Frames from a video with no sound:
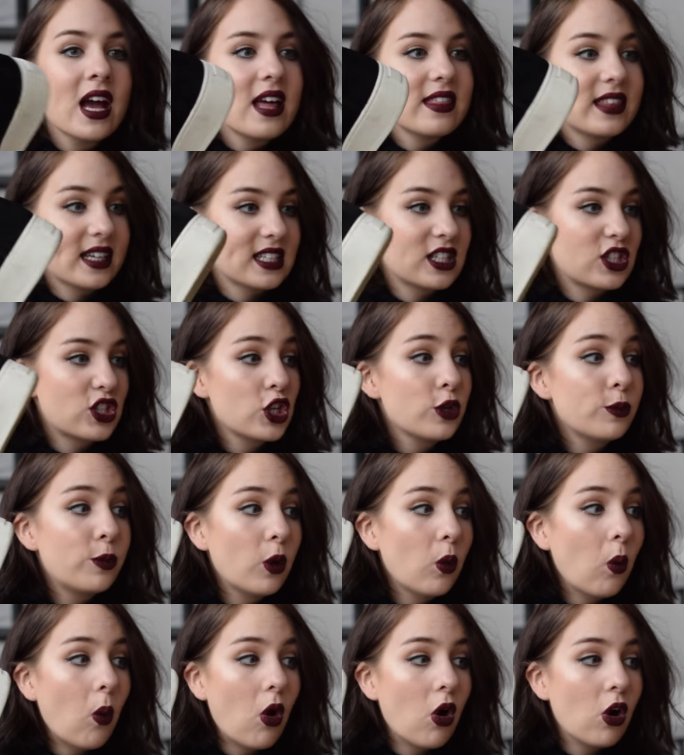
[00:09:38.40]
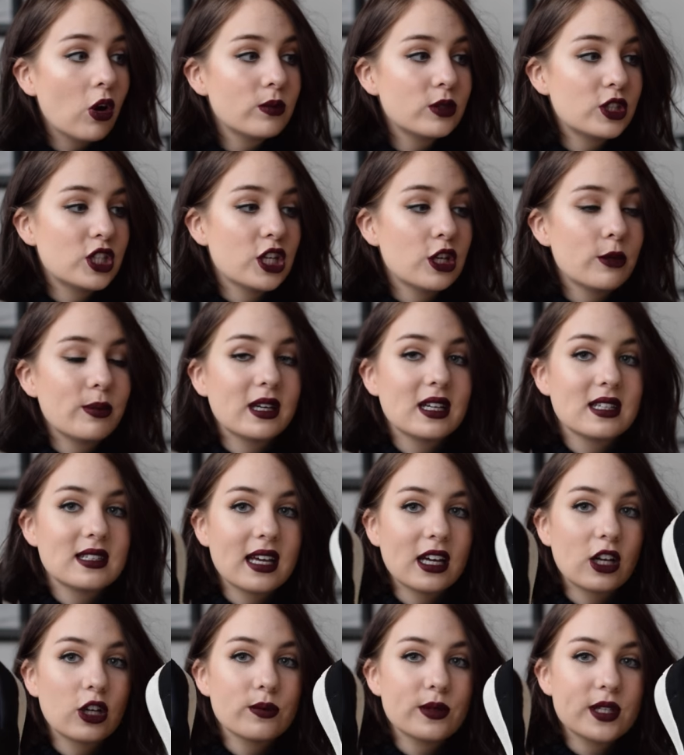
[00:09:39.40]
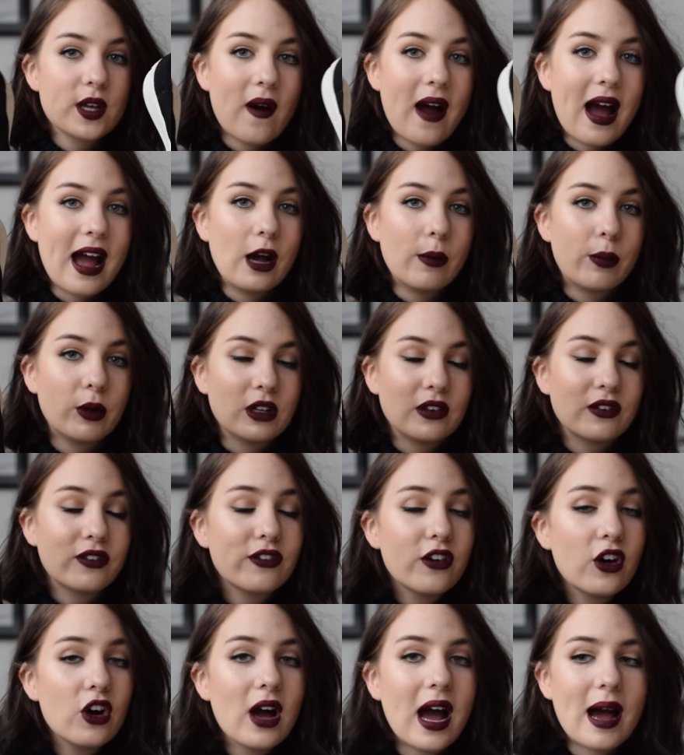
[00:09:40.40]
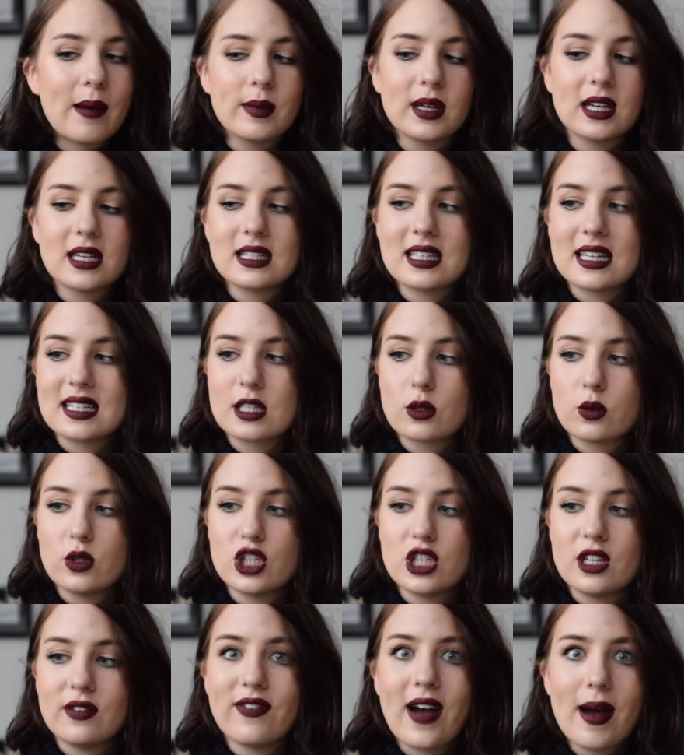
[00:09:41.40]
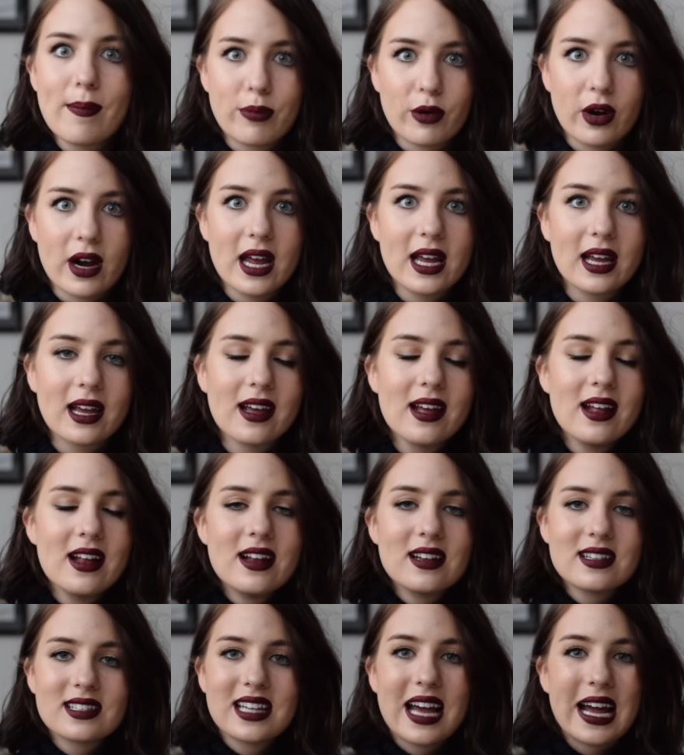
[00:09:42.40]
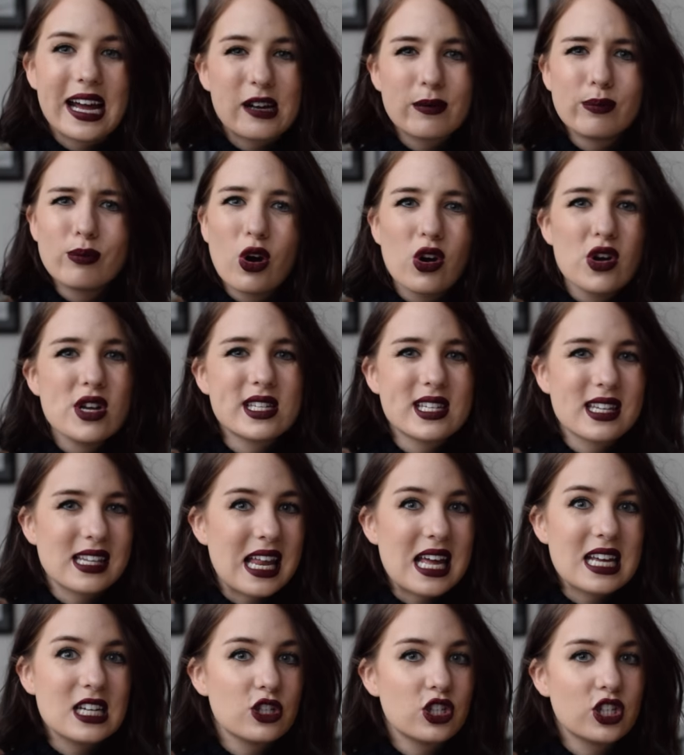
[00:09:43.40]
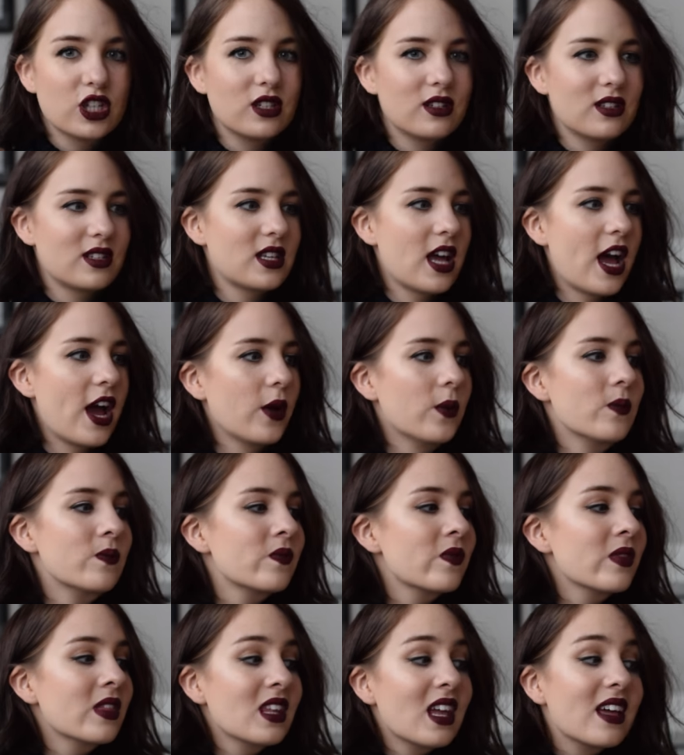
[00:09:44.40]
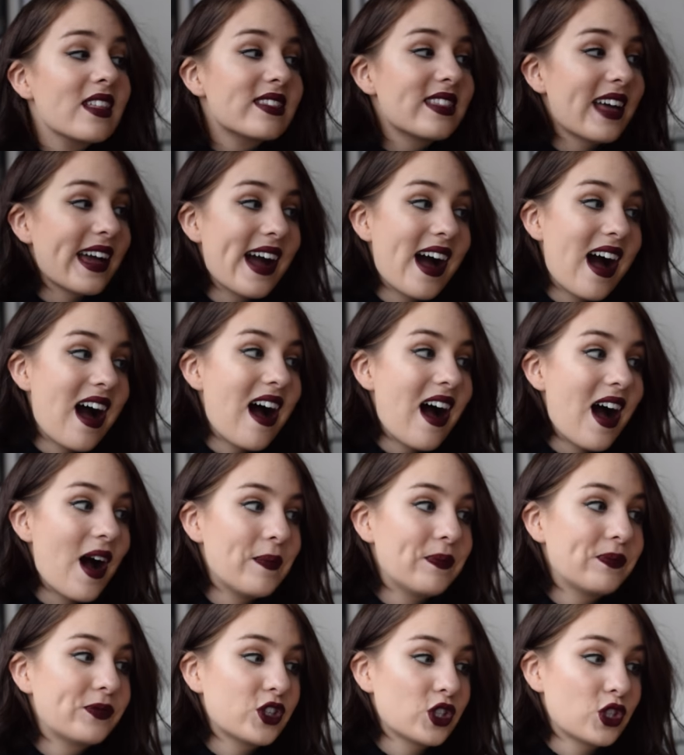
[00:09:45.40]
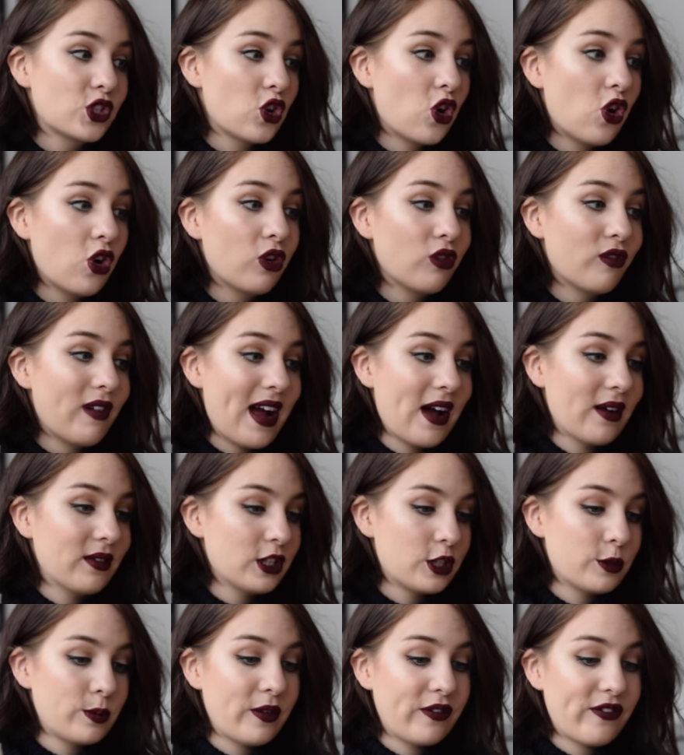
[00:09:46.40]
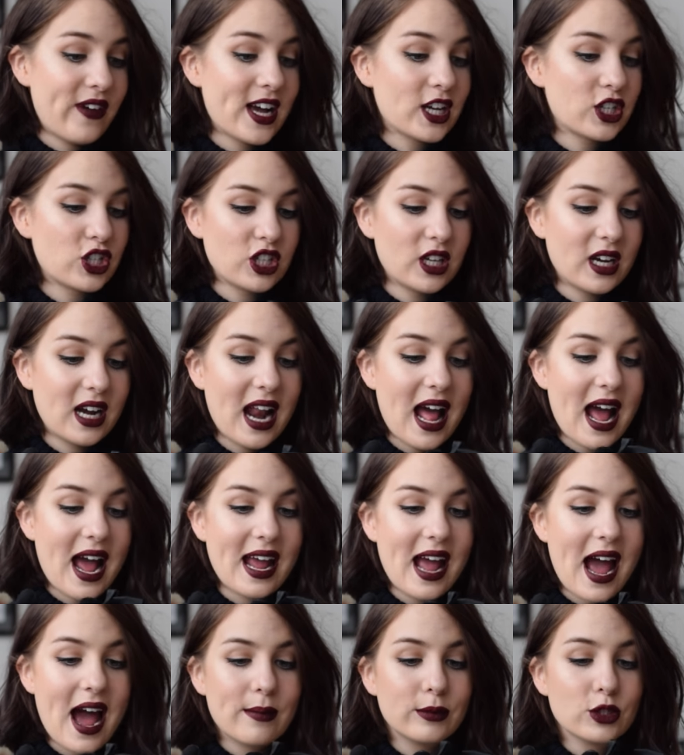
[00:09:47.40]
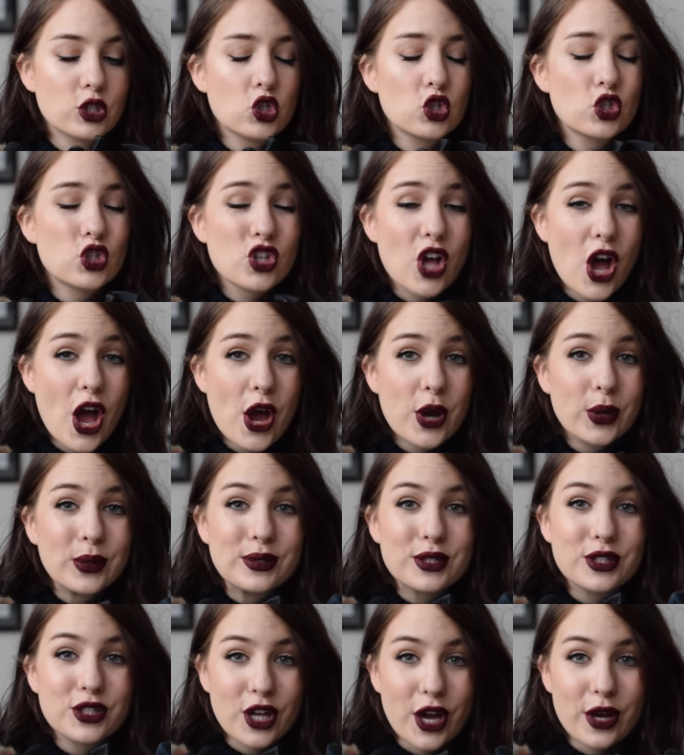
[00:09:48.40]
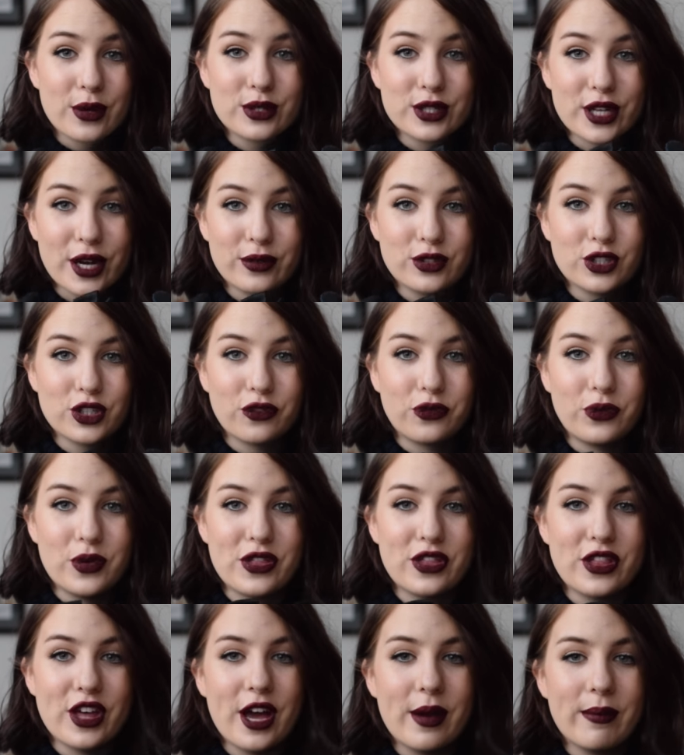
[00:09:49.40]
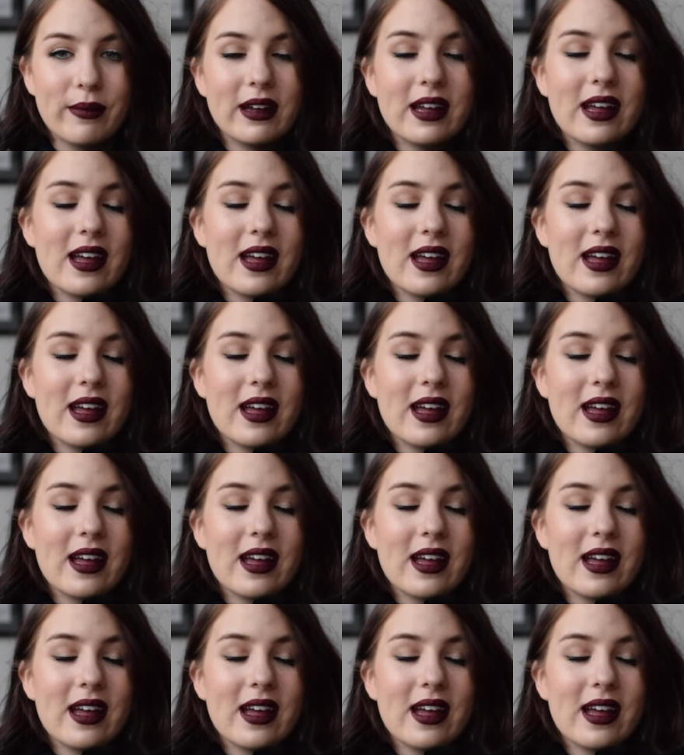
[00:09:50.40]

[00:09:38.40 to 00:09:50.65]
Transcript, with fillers: They're super warm too because they come so high up on your foot and because they're squishy fabric. It's like more insulation. So they are just all round perfection and I am so, so, so chuffed with them.